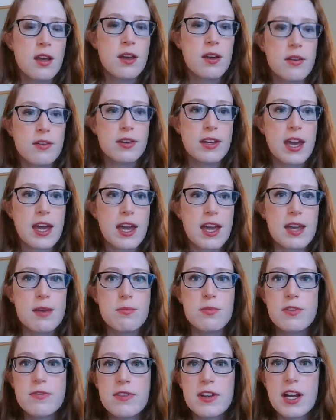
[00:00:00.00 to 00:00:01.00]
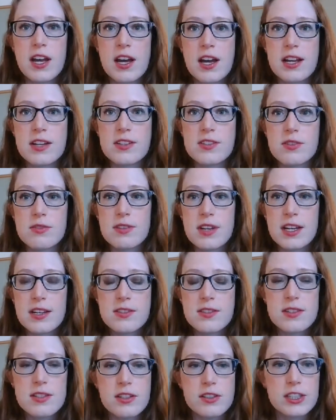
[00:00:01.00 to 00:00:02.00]
Okay, moving on. So
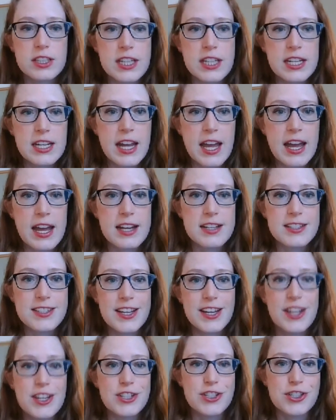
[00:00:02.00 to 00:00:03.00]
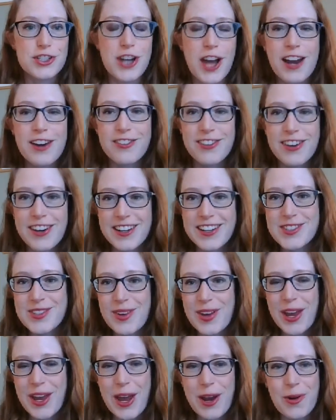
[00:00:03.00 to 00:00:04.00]
next, looking at genre. So
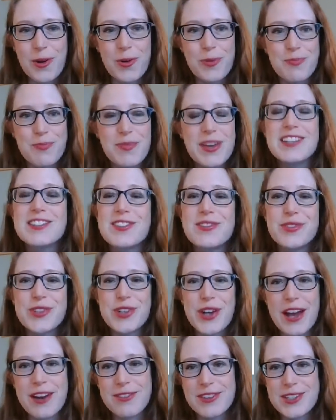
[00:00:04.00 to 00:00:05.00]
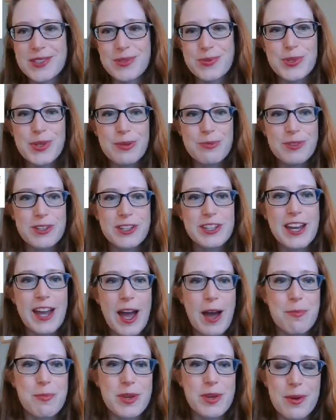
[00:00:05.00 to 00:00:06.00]
I had a whole mix of genres, which I'm really
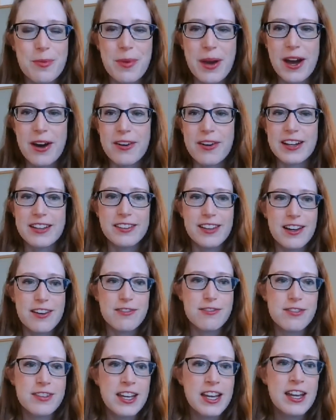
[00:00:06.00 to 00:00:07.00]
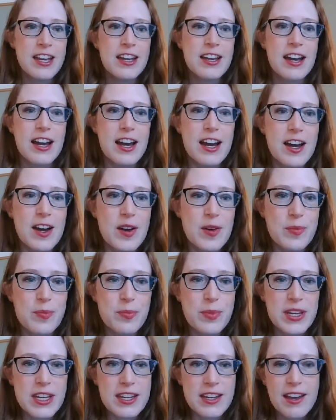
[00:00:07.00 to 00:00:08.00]
happy about. I love
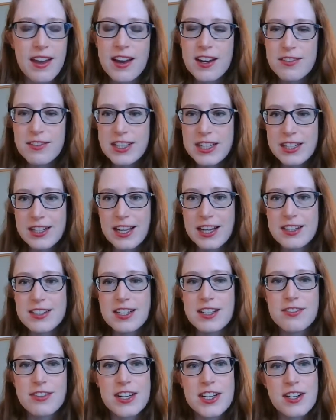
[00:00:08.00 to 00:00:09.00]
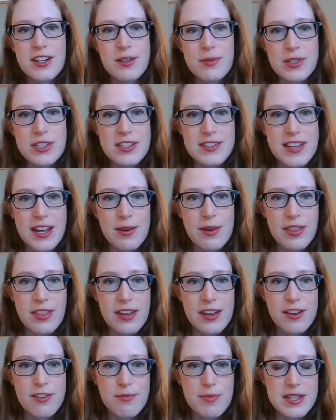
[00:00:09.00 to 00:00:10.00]
being kind of an eclectic reader, which is how I
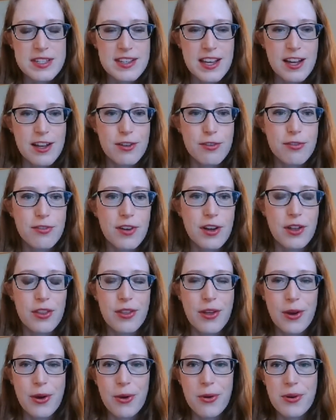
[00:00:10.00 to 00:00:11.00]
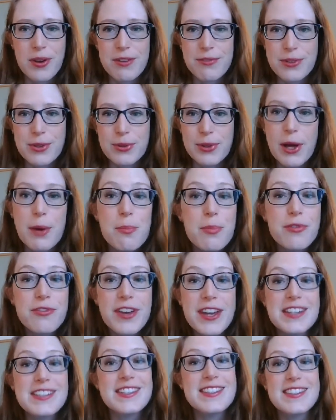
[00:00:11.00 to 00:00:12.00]
think of myself. Although if you lump
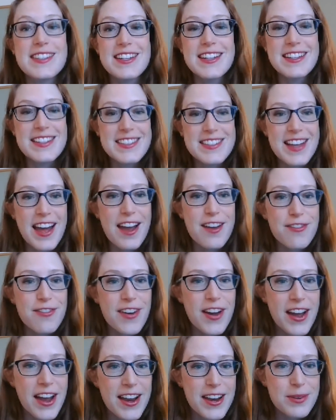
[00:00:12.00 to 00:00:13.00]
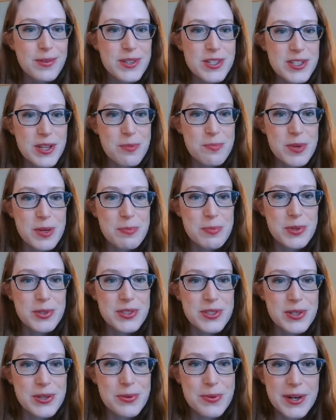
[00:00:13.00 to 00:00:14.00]
fantasy and sci-fi, which some people
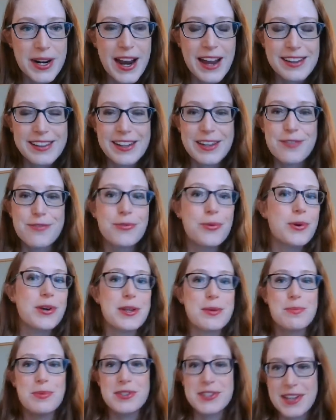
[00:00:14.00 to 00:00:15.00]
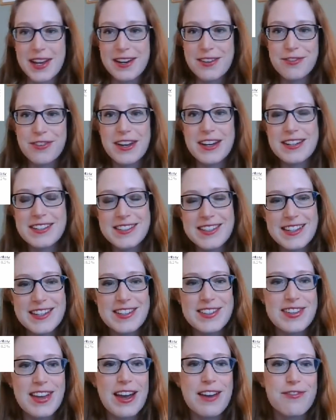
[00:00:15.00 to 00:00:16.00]
do, we're at like 40% fantasy and
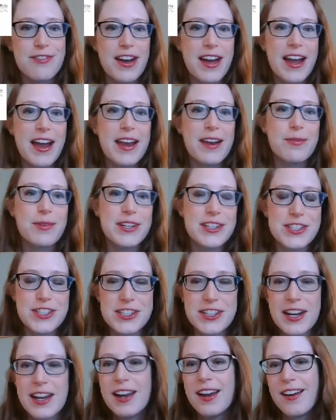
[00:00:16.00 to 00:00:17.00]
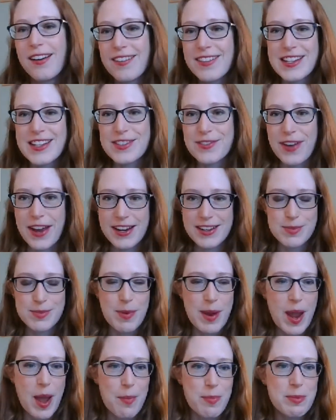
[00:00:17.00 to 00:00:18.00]
sci-fi, which that's fine. It's my
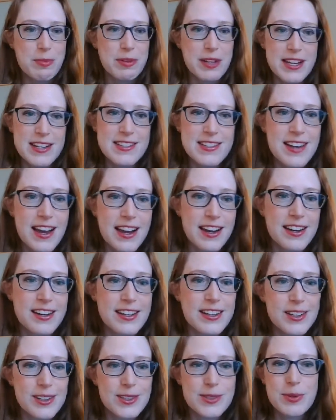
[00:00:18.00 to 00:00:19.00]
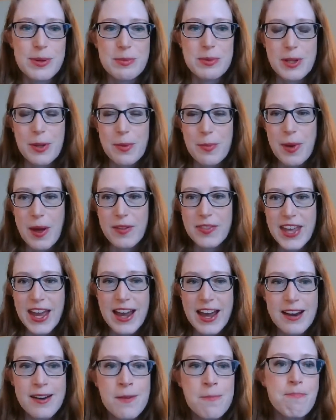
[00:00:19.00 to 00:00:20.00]
happy place. Not going to quibble about
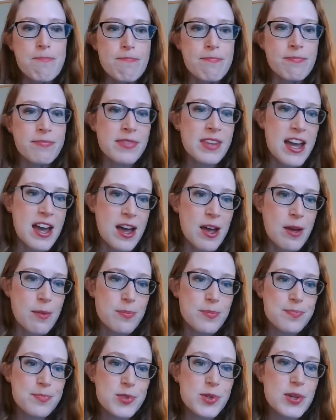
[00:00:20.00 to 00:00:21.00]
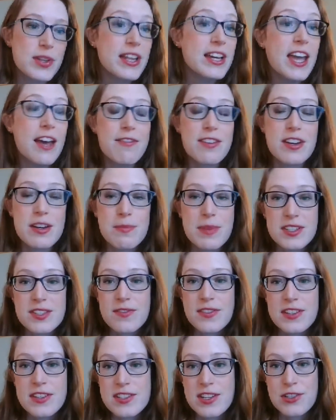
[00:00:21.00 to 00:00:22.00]
that. So I like having a mix of
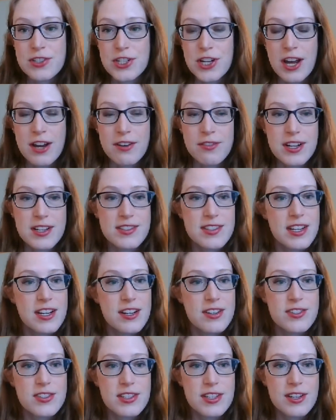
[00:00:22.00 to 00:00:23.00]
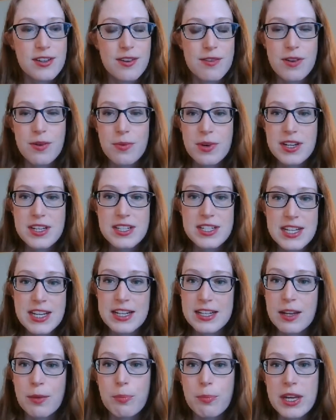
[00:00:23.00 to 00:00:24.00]
these other genres. There's, you know, if I wanted to get
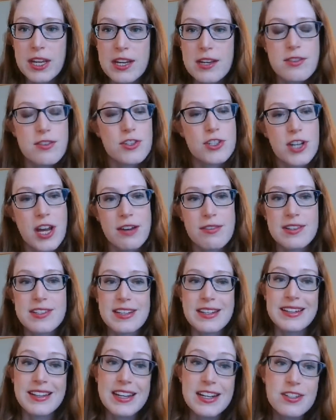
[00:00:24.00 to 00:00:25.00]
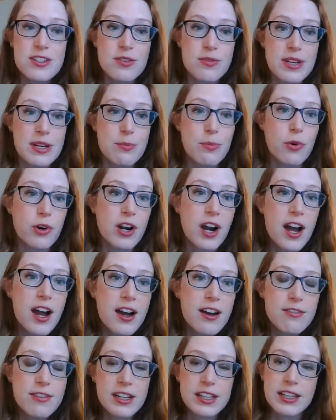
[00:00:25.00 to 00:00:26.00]
nitpicky, there's genres I'd like to read more
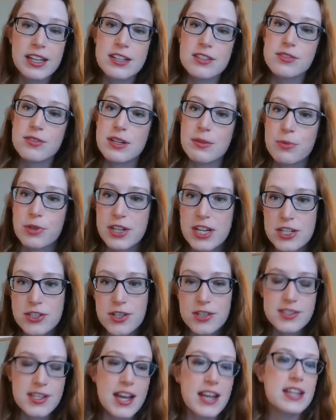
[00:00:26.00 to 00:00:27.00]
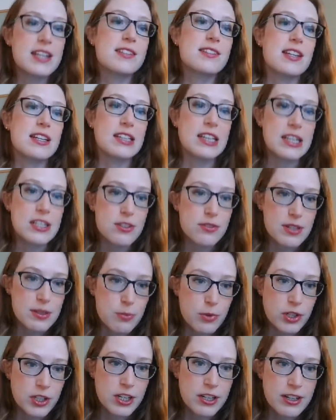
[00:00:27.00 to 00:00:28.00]
of. I'd like to read more nature science. I'd like to read
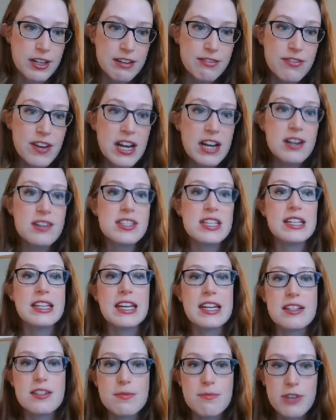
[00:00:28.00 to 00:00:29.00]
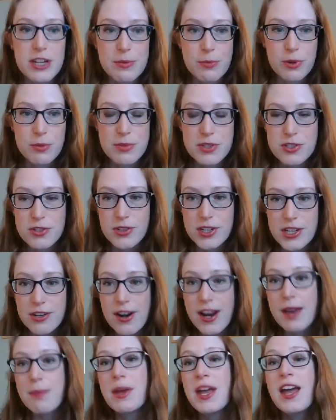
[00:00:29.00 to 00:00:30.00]
more current affairs. I'd like to read more mystery
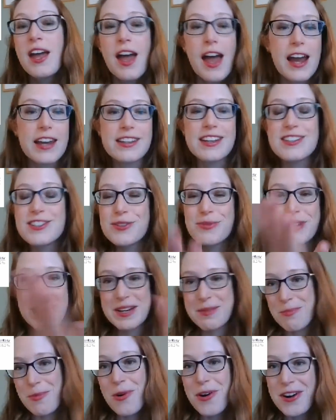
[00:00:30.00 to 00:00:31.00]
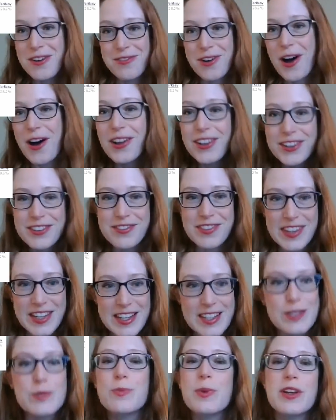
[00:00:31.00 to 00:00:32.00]
crime. I'd like to read more of all of
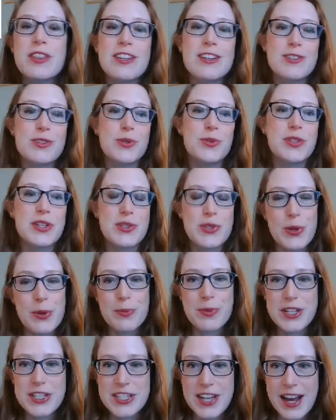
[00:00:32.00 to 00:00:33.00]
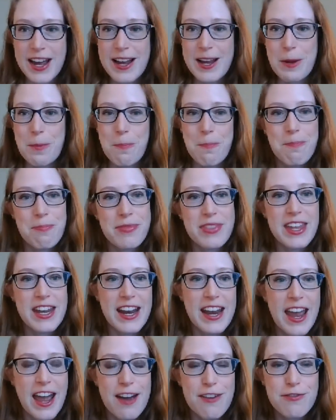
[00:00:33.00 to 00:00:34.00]
these, but there's only so much time that I
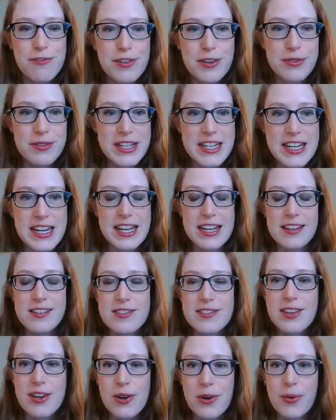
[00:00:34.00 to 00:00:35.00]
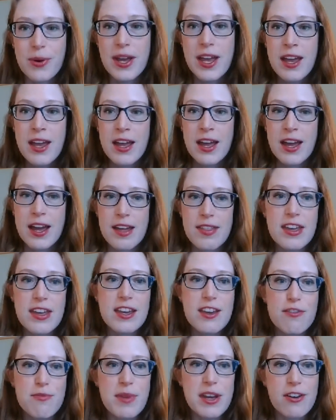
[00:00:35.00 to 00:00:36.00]
have for reading. So I think
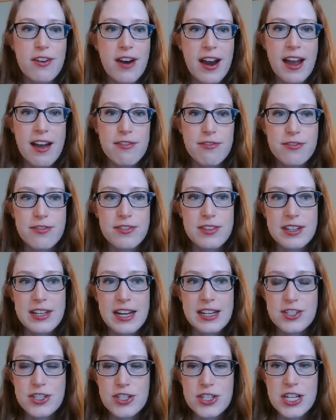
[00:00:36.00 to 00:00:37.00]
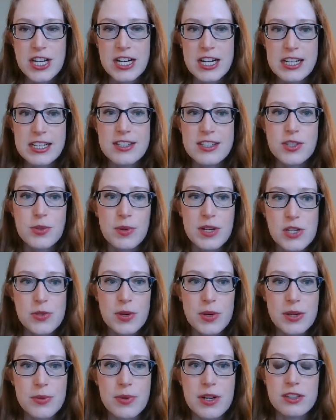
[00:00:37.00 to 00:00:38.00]
if my graph next year in
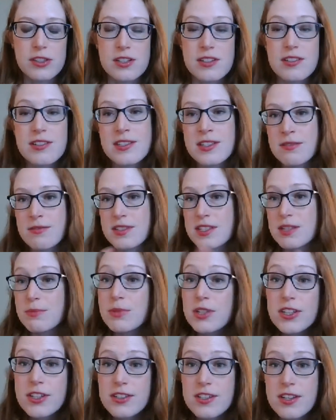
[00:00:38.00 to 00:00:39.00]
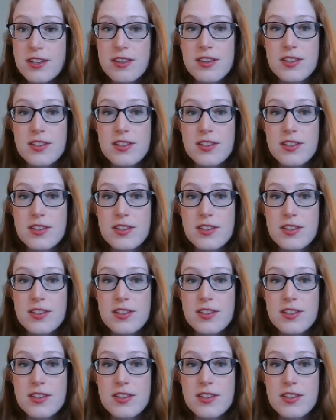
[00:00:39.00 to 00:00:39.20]
2021 looks similar to this